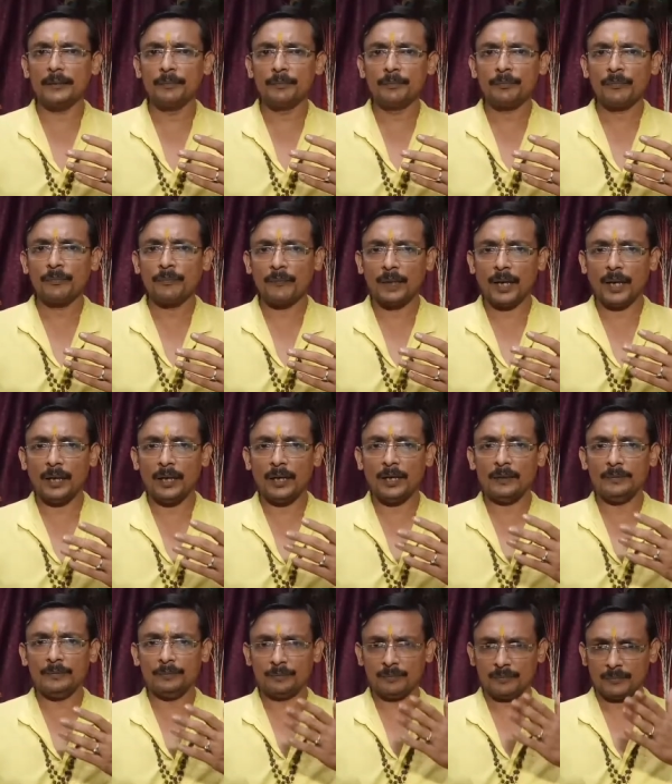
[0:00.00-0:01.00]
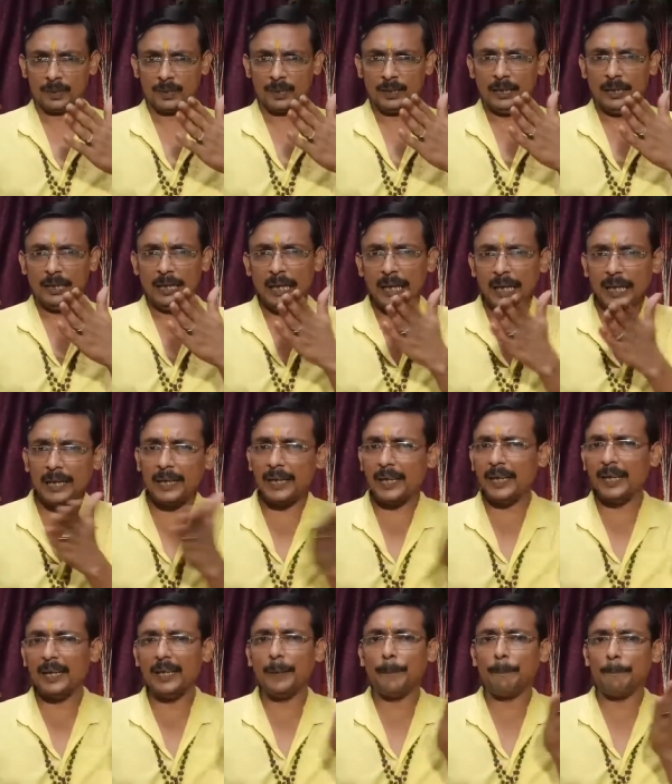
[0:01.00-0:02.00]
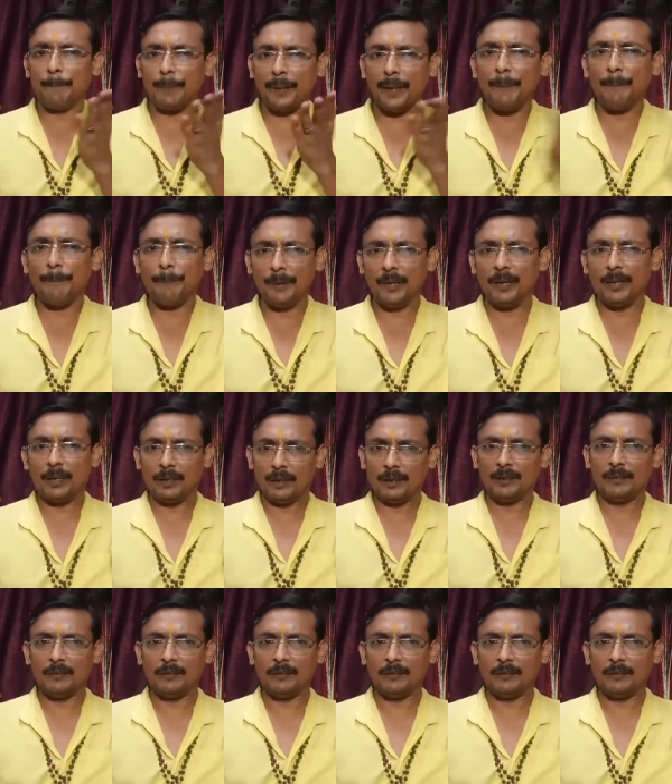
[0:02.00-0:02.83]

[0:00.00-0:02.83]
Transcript: uh, elderly people